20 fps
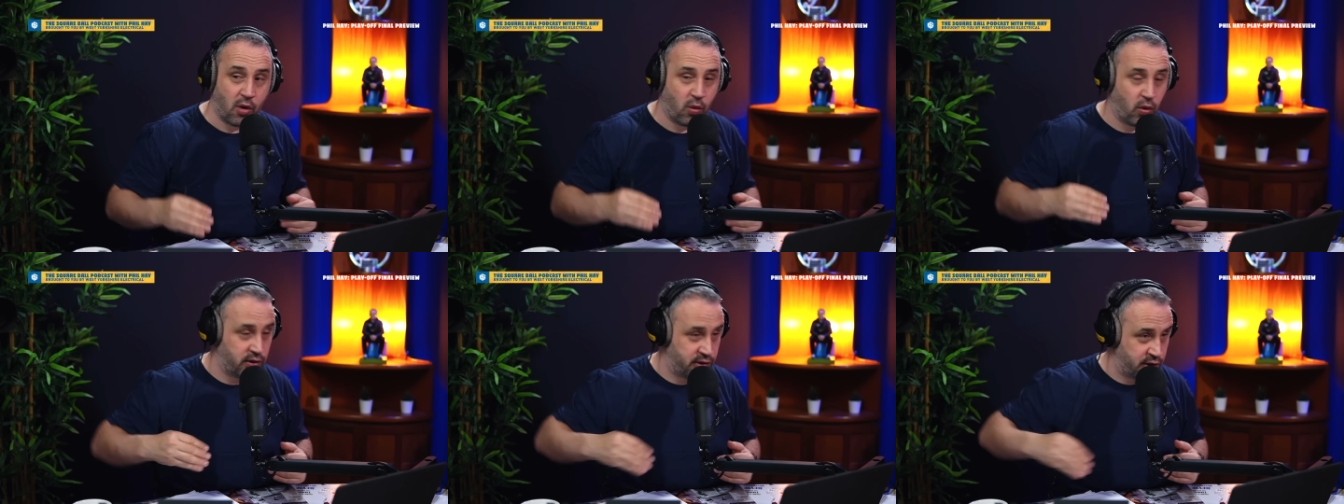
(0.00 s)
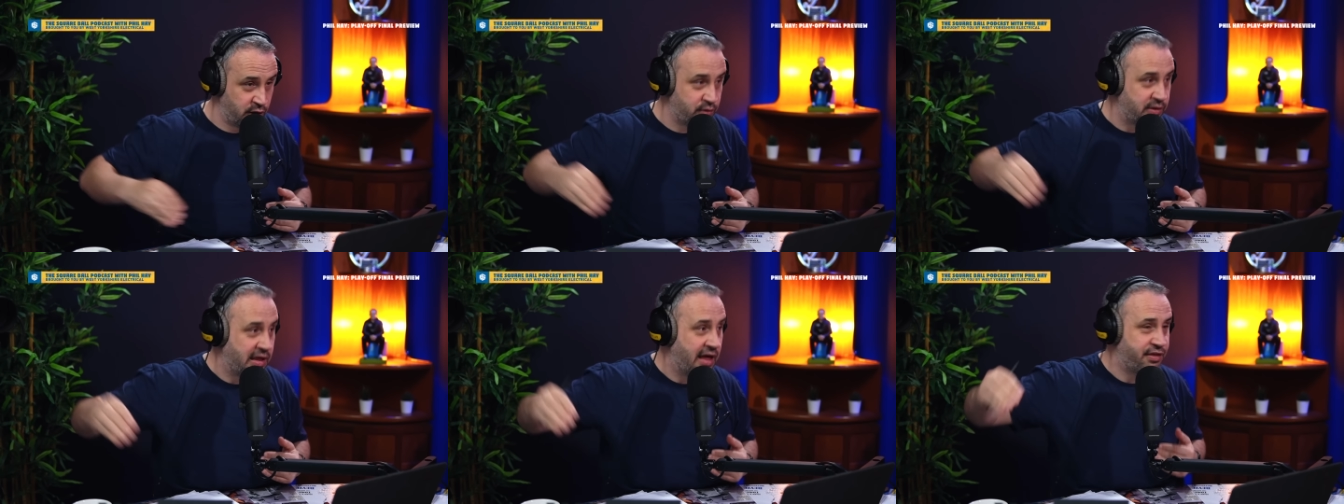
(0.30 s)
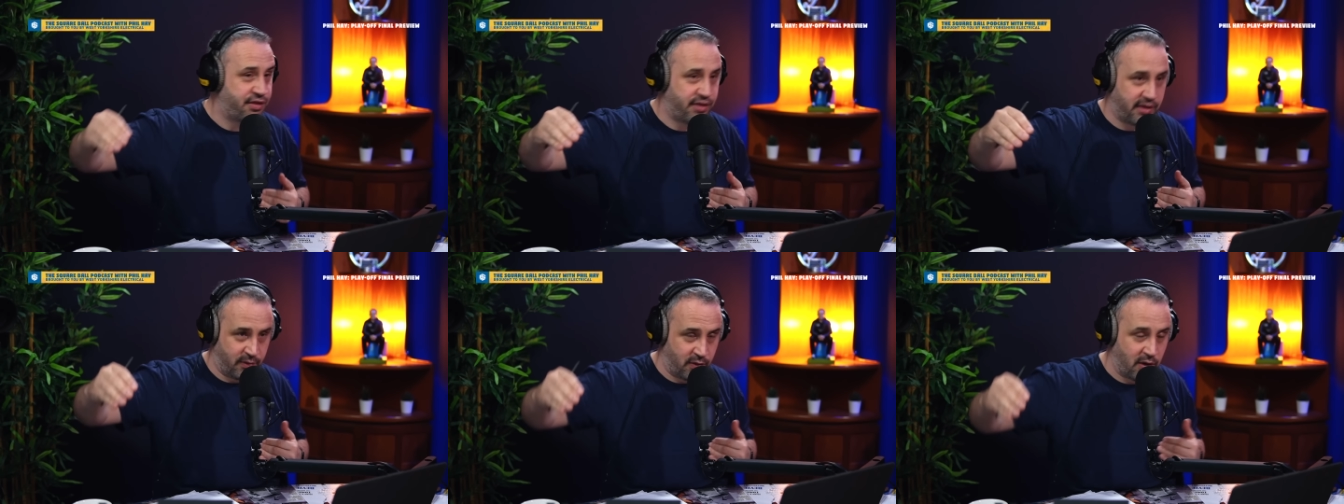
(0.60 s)
We'll do
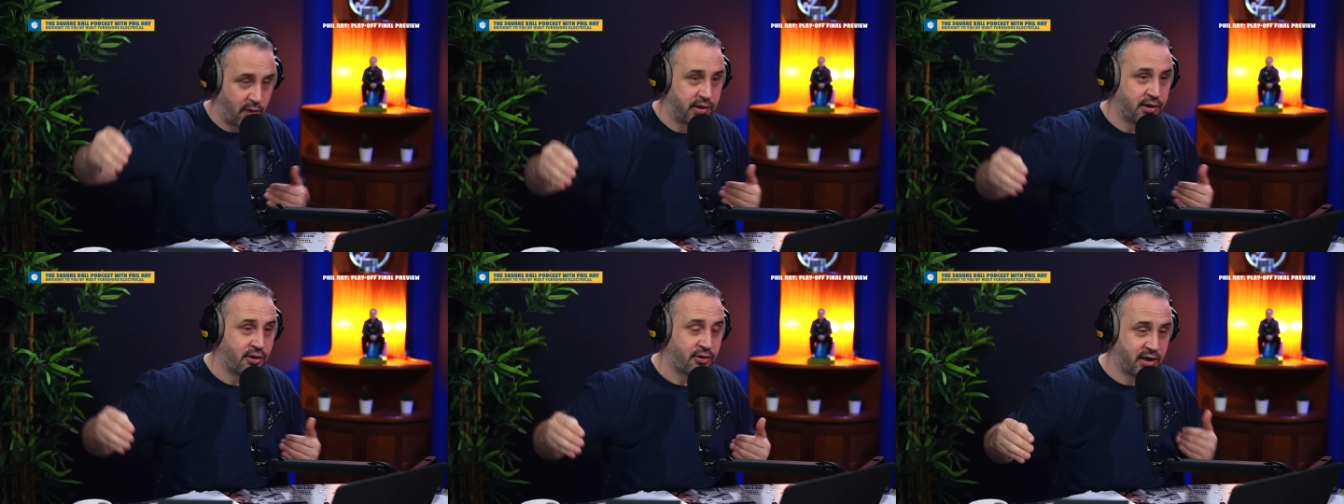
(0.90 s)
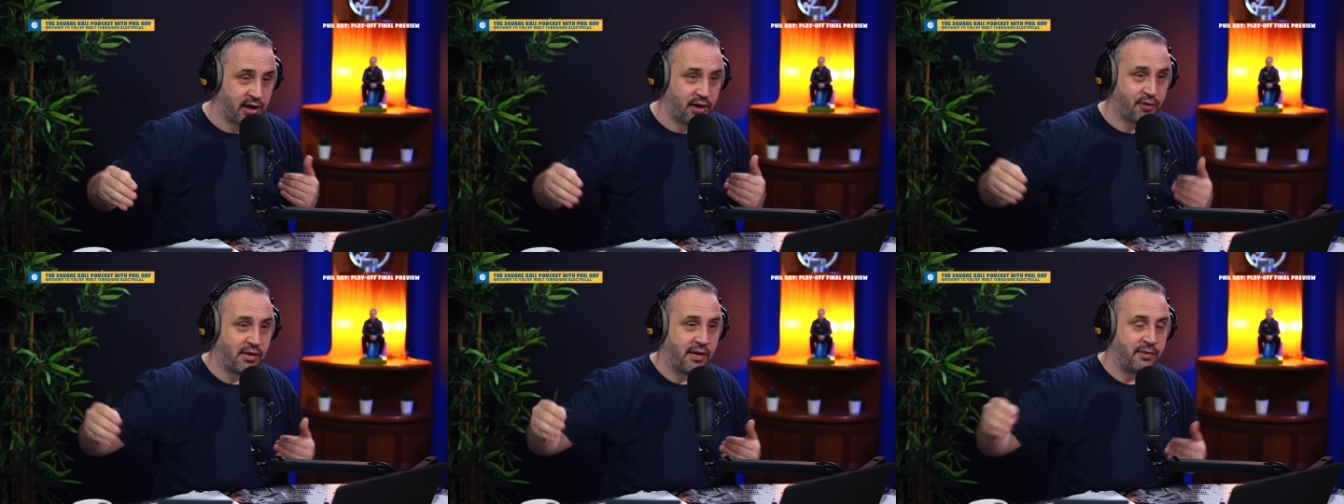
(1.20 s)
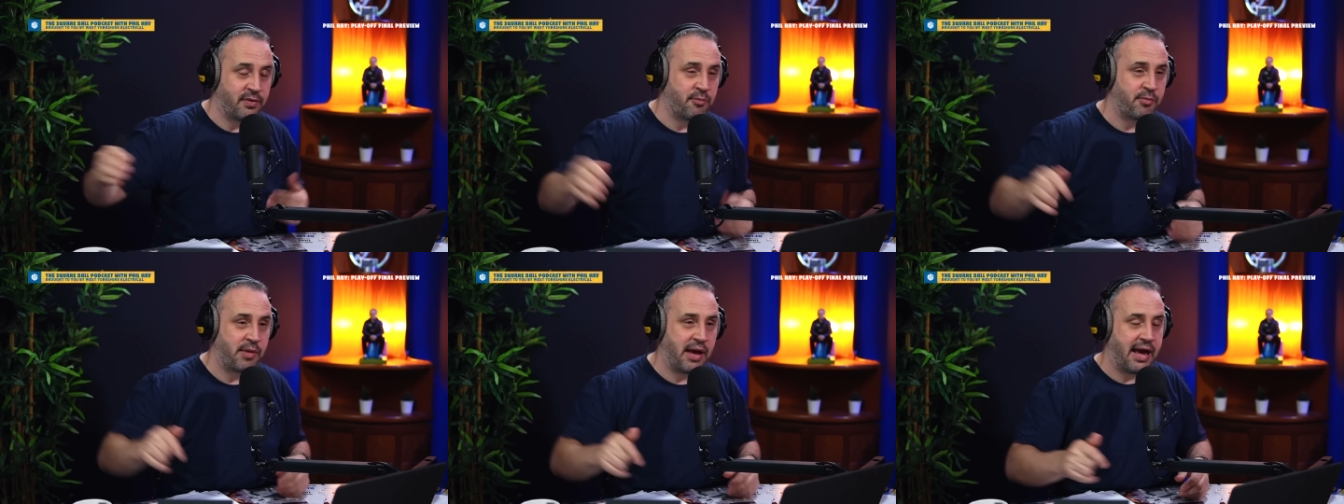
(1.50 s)
that thing where we knock it
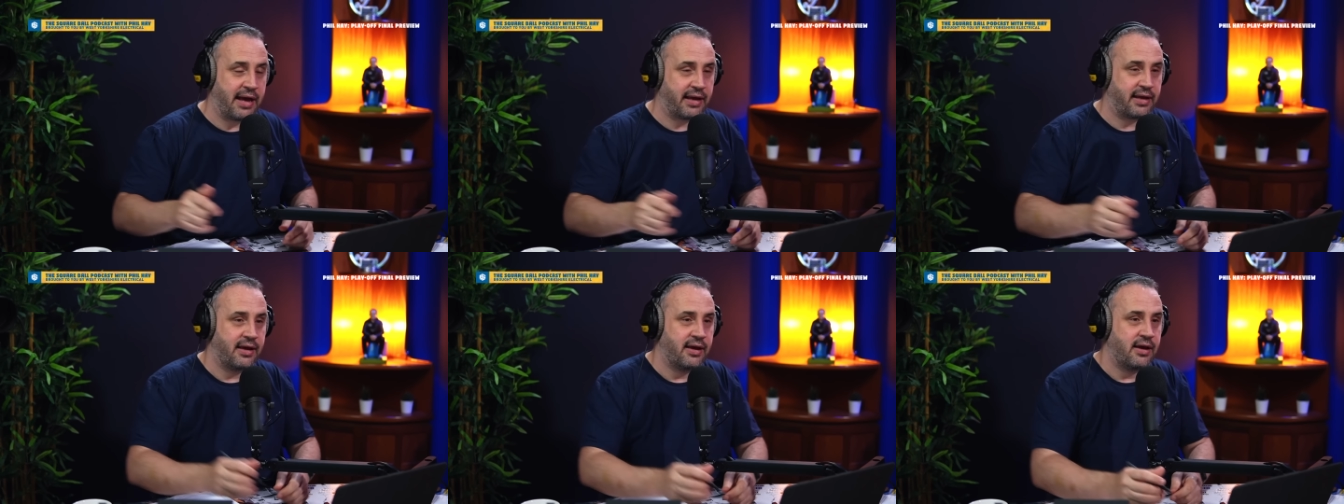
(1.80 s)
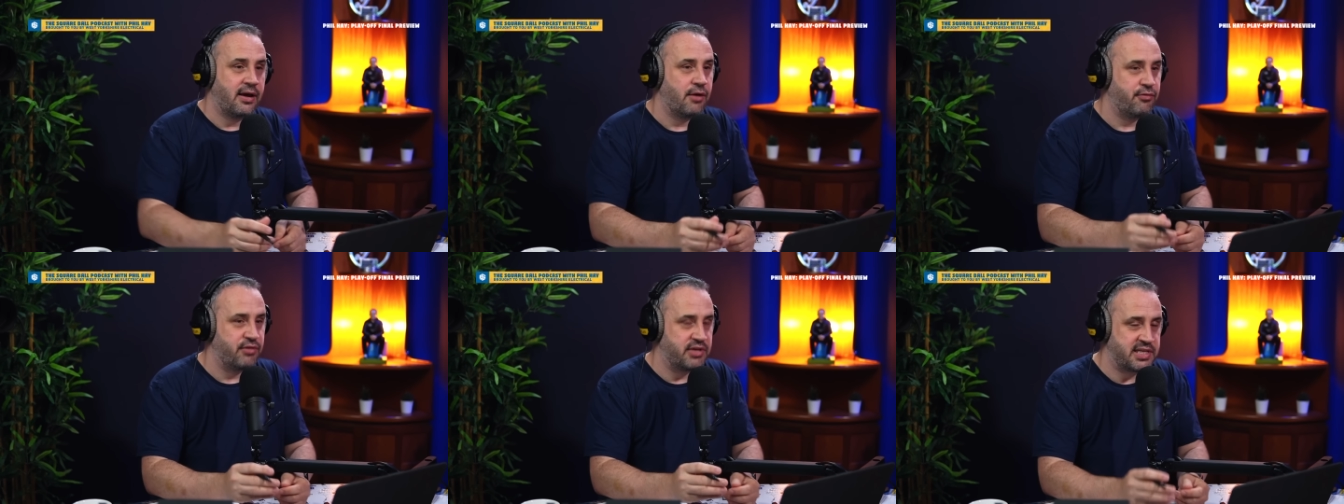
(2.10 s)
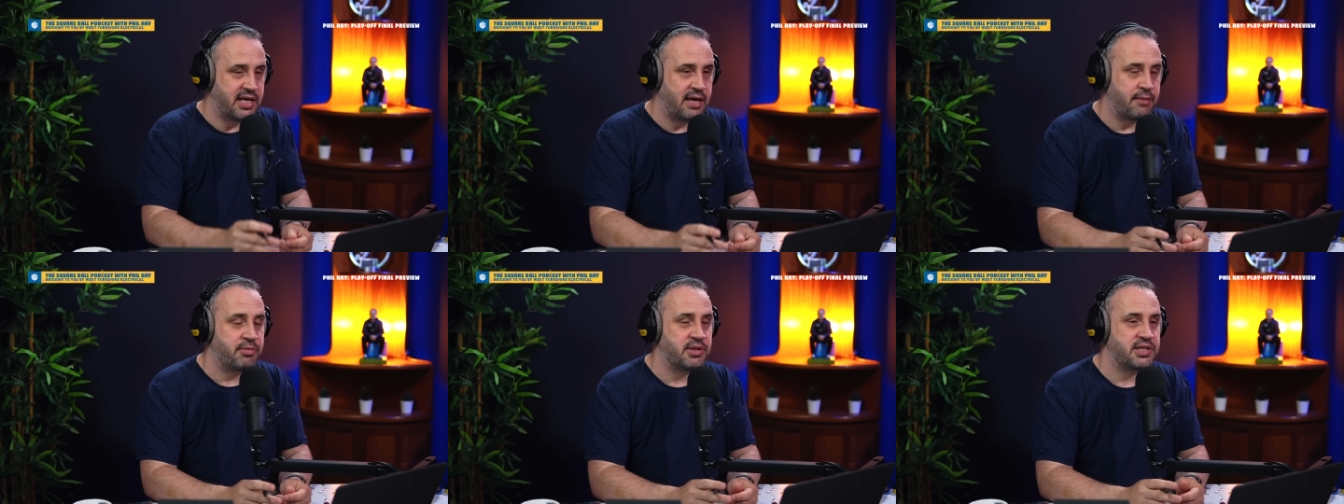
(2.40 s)
around the back,
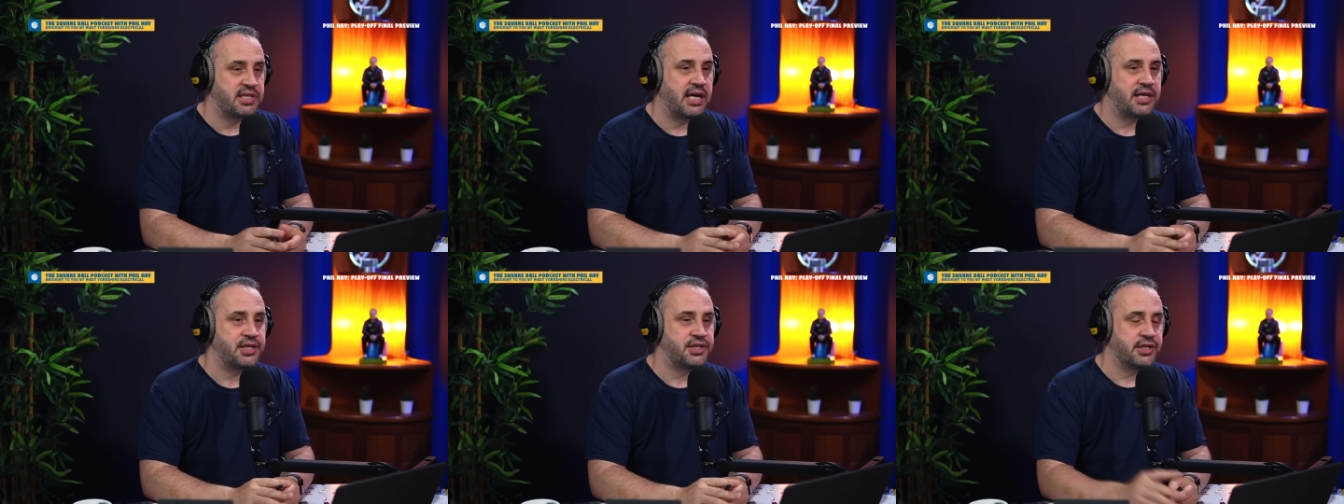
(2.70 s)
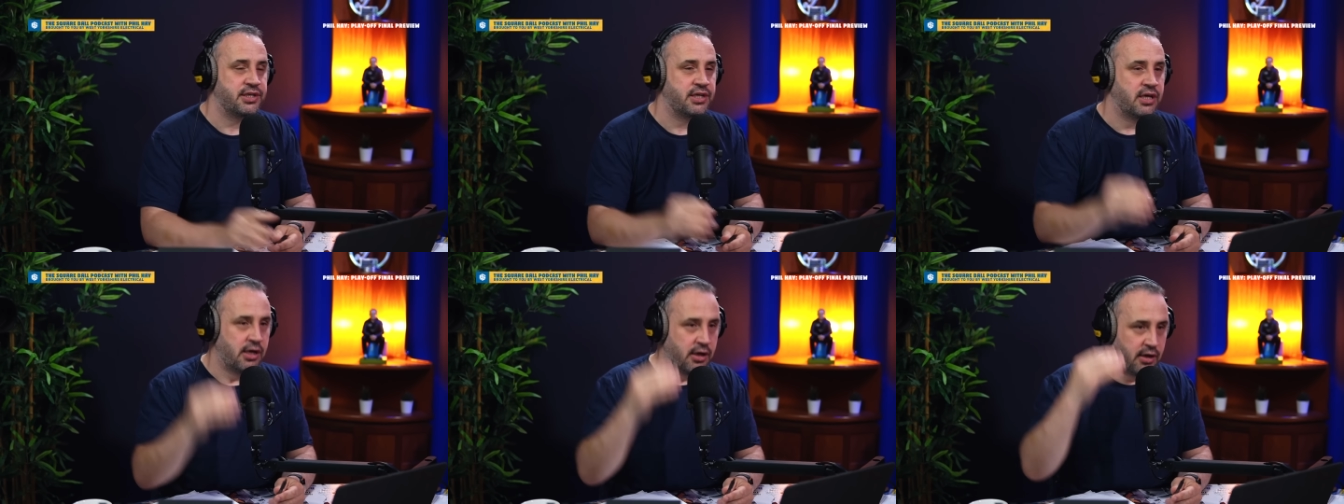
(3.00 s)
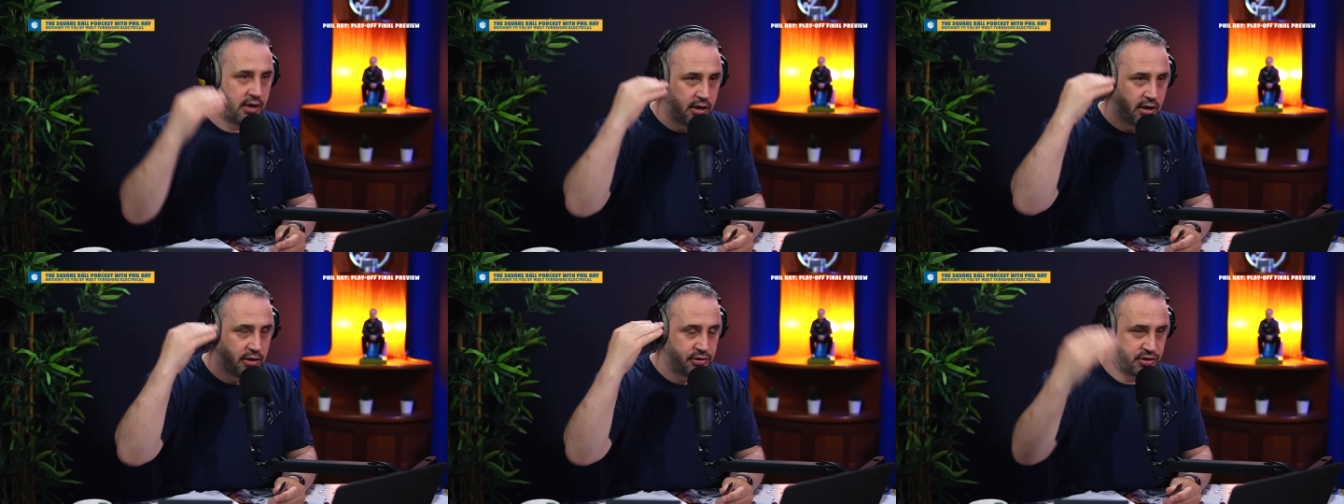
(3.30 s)
retain possession,
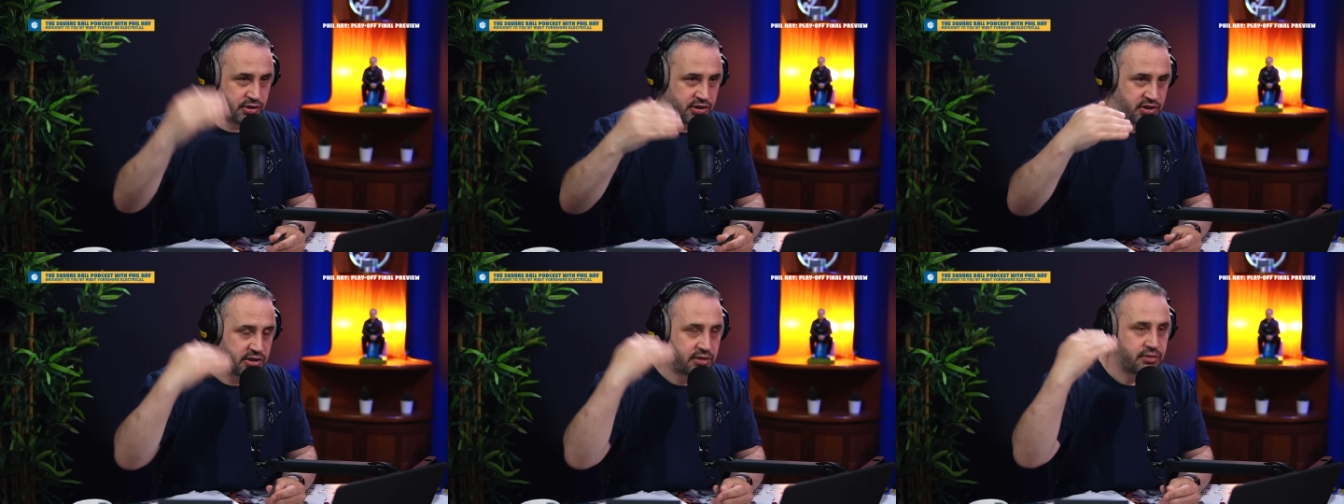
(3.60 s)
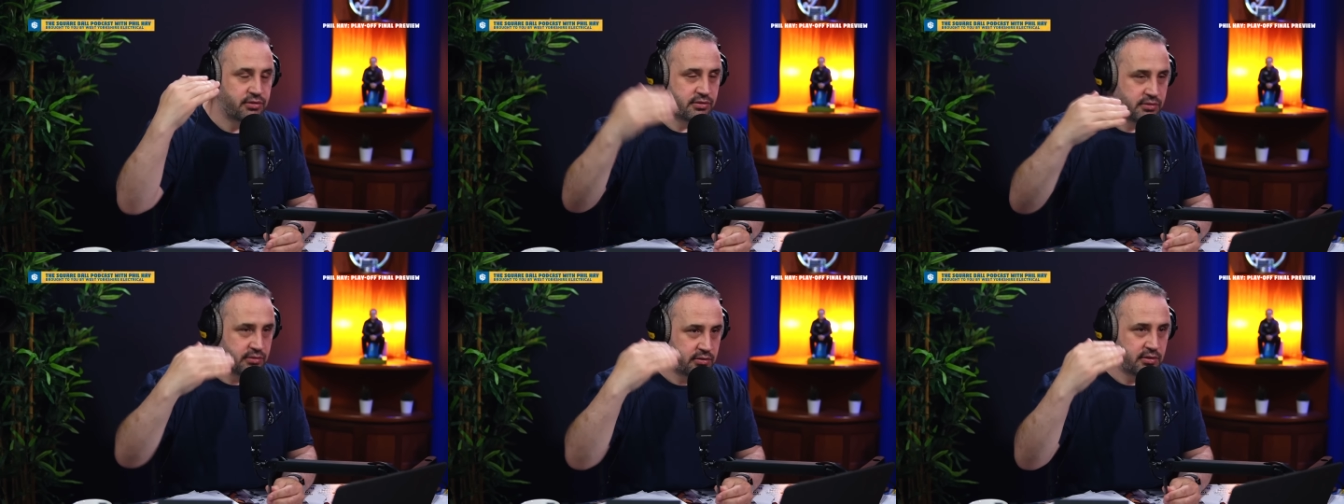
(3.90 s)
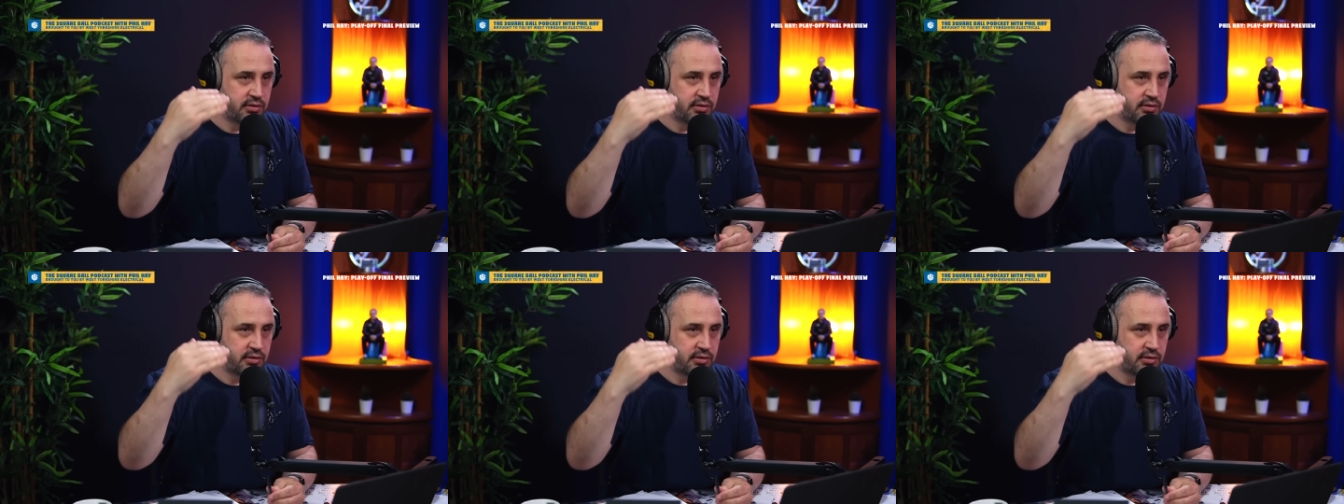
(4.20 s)
and just